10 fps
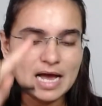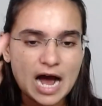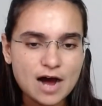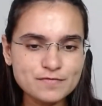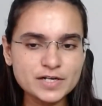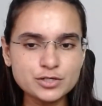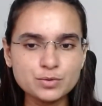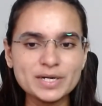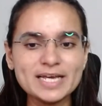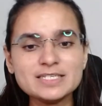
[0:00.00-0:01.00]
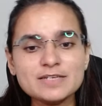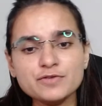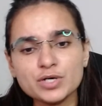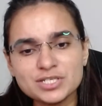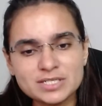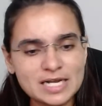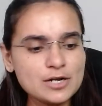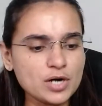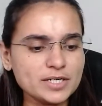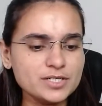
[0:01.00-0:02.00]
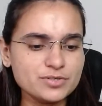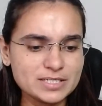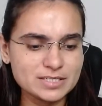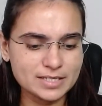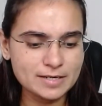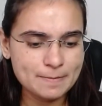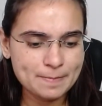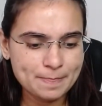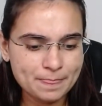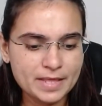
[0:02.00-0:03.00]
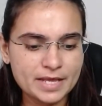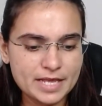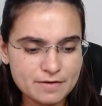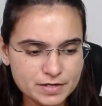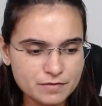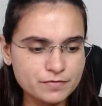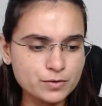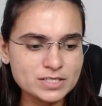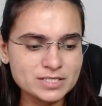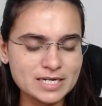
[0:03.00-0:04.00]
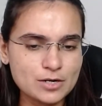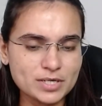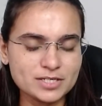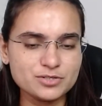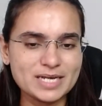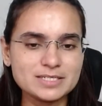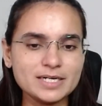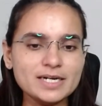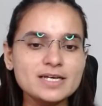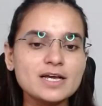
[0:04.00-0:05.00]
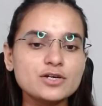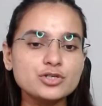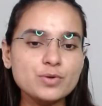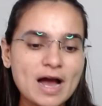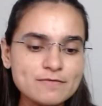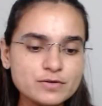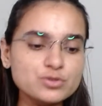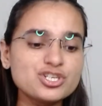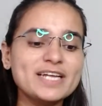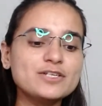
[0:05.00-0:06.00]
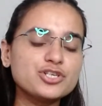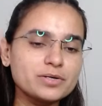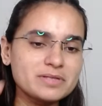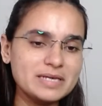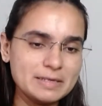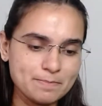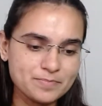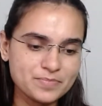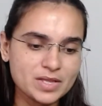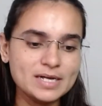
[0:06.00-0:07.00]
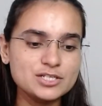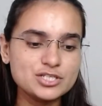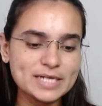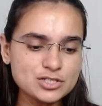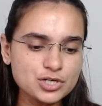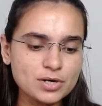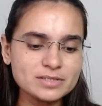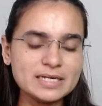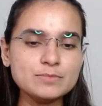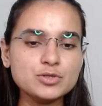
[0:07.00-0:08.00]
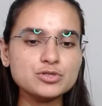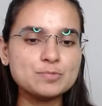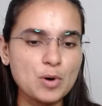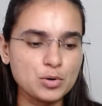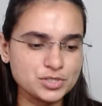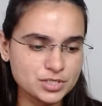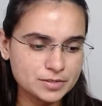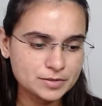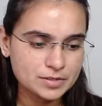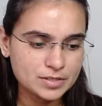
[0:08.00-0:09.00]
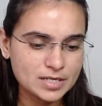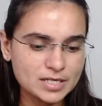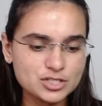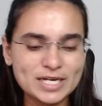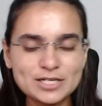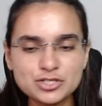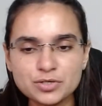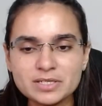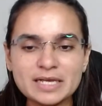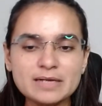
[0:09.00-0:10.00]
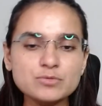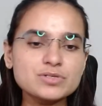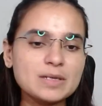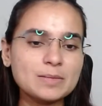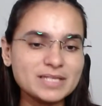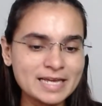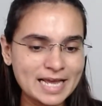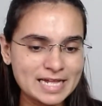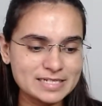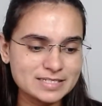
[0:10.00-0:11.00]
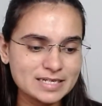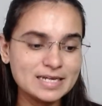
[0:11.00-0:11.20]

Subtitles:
After 2 days, if you are still not interested, even if you are still not interested, you have to change your theme. Change your theme to sports. Change your theme to something else.